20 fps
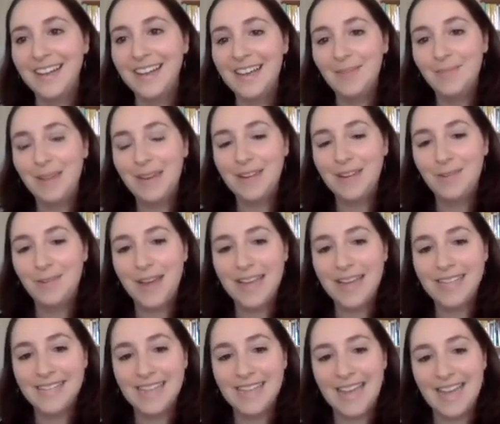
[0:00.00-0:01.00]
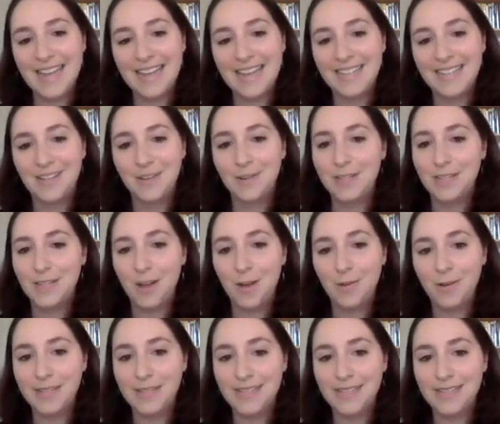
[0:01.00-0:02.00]
in many ways. And so he's
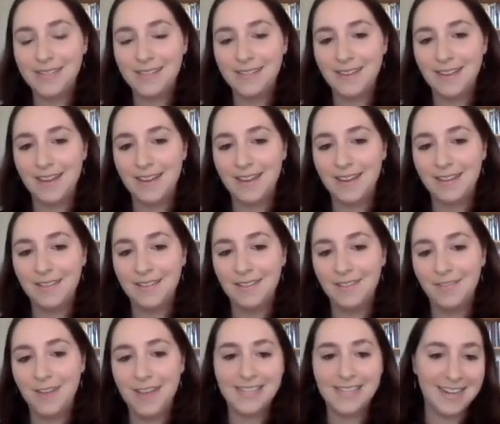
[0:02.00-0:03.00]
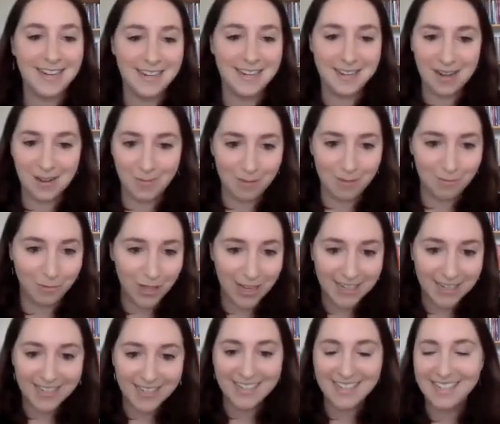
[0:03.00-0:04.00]
always uh, he fascinated Kamal
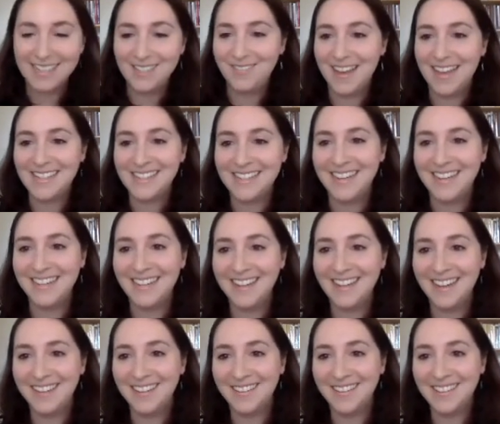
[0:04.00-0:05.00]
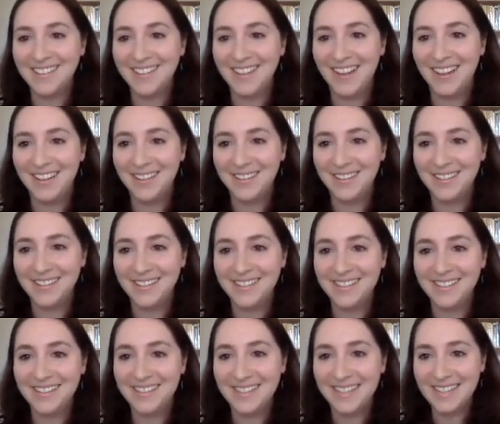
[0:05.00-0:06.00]
Boullata. He's fascinated other scholars
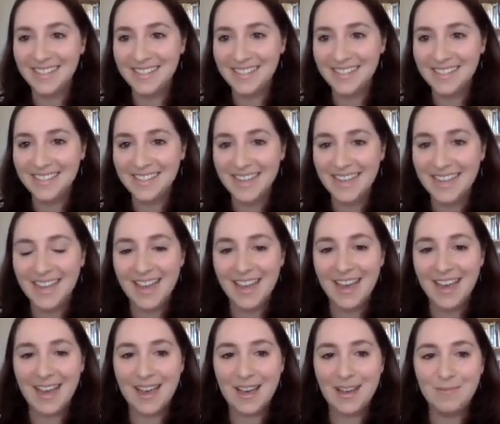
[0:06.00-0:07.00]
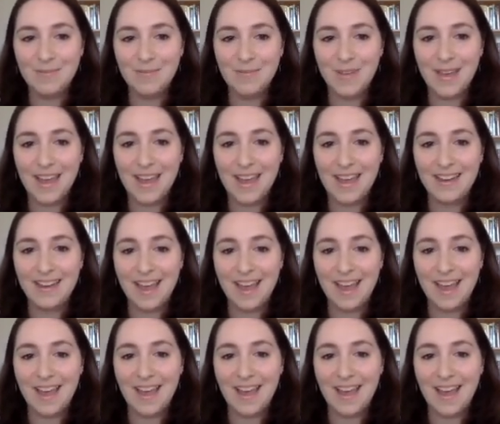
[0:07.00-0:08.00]
since. Um, and
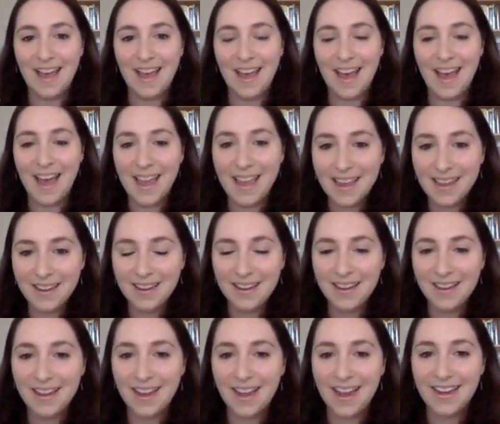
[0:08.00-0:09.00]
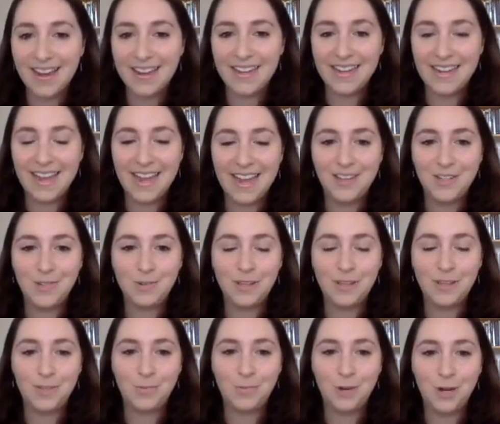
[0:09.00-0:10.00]
I got engaged with
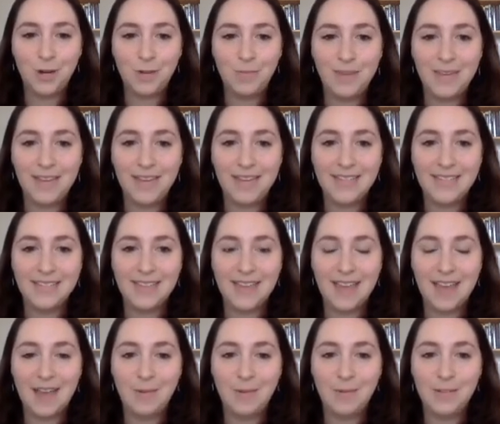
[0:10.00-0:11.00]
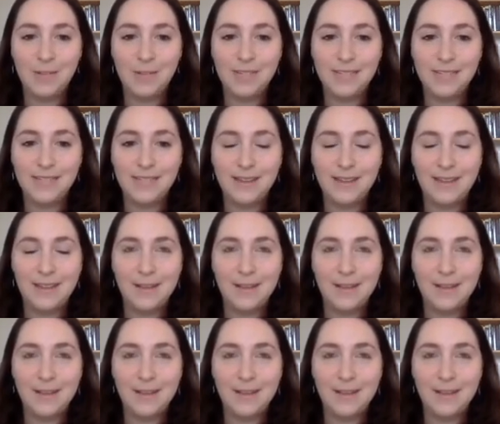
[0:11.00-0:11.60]
his work because I was